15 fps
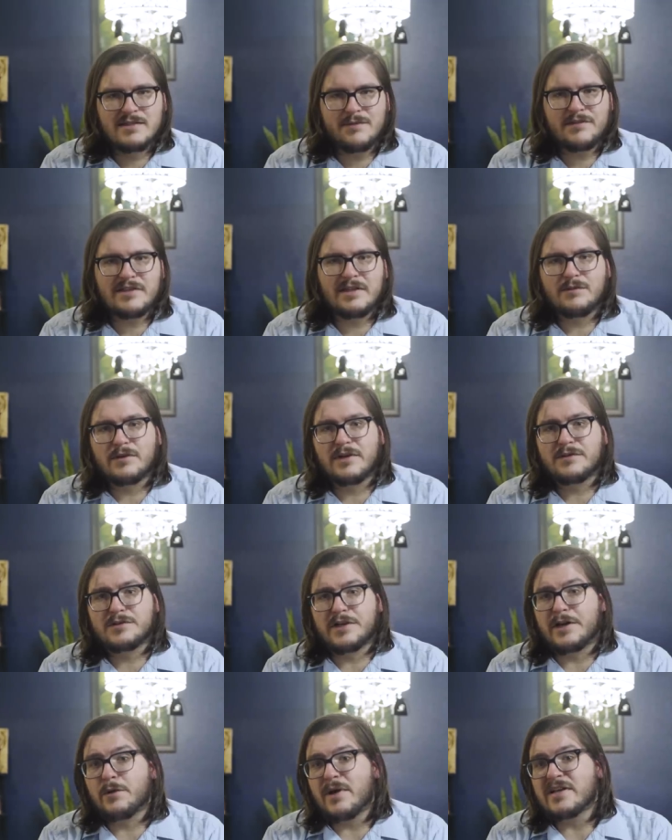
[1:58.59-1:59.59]
Seventh level
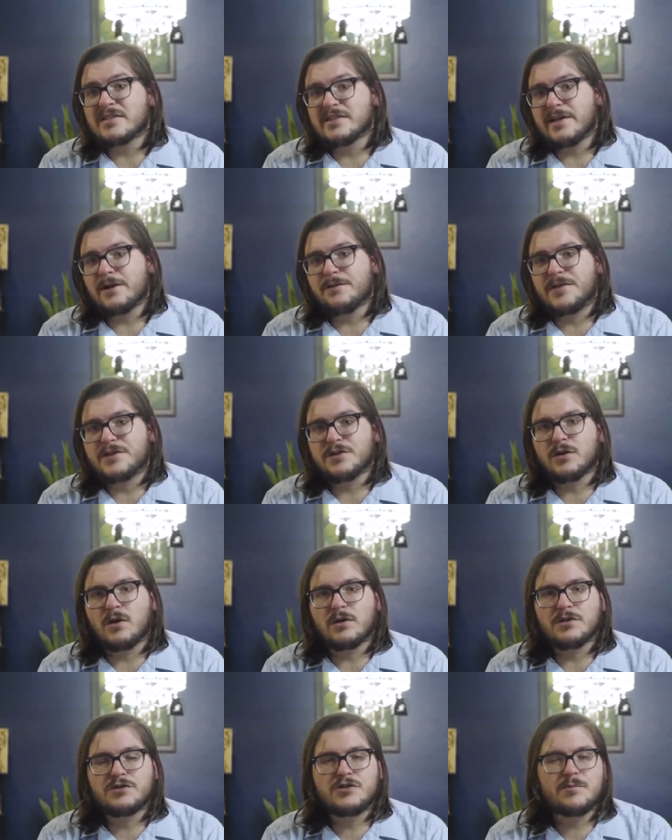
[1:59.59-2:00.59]
gives us a great Slayer feature
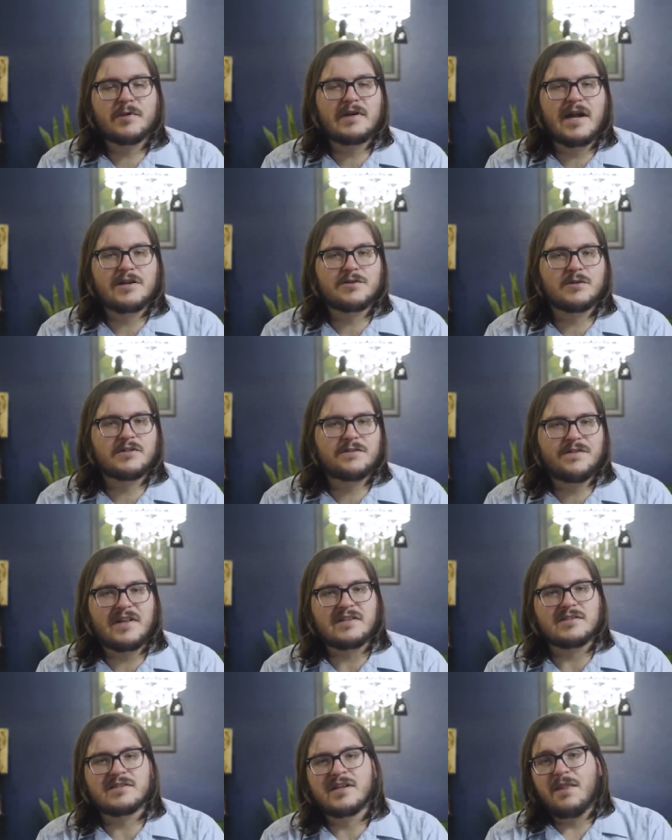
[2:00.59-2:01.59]
called Supernatural
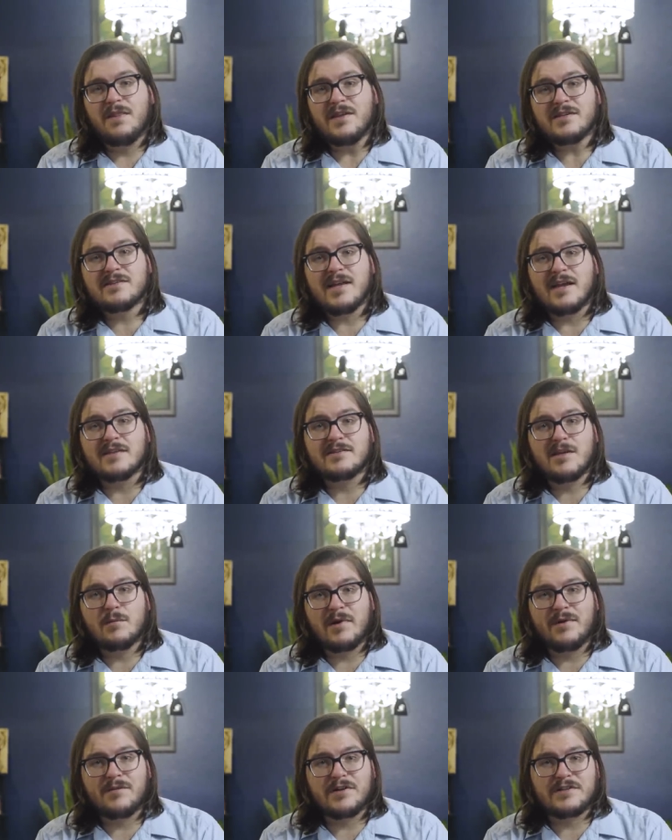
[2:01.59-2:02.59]
Defense. This says that
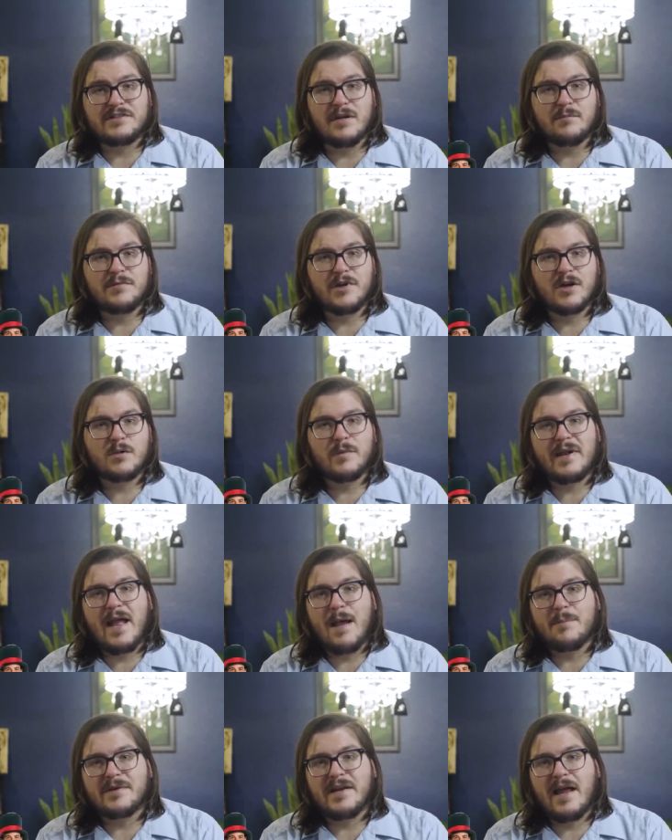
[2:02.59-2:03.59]
whatever dumb nerd we
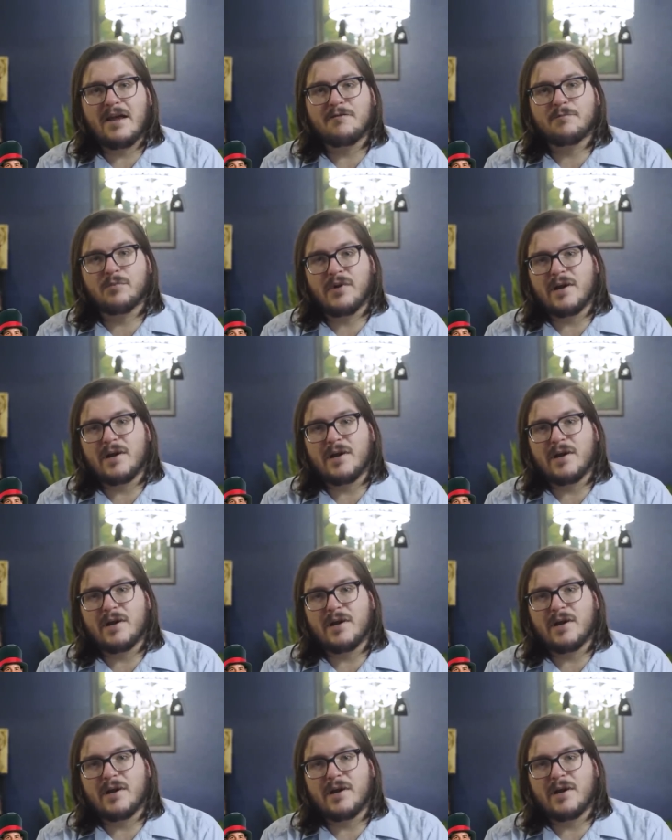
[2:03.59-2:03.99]
happen to have